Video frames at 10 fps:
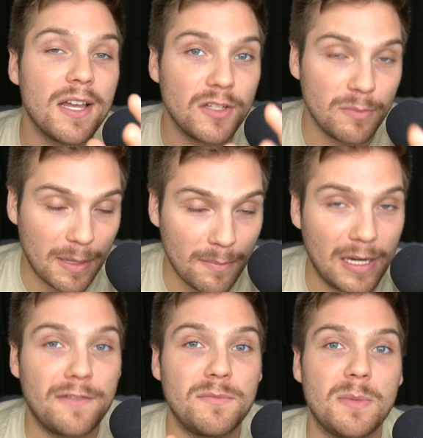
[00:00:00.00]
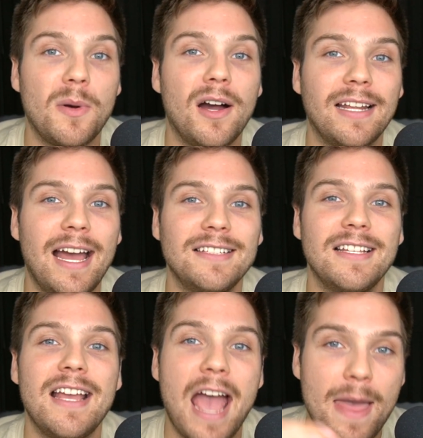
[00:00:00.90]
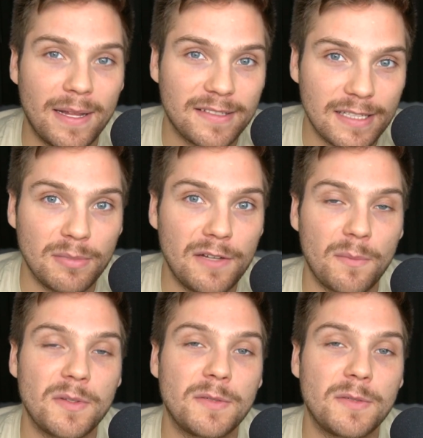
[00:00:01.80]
to make money from your podcast. And that's simply from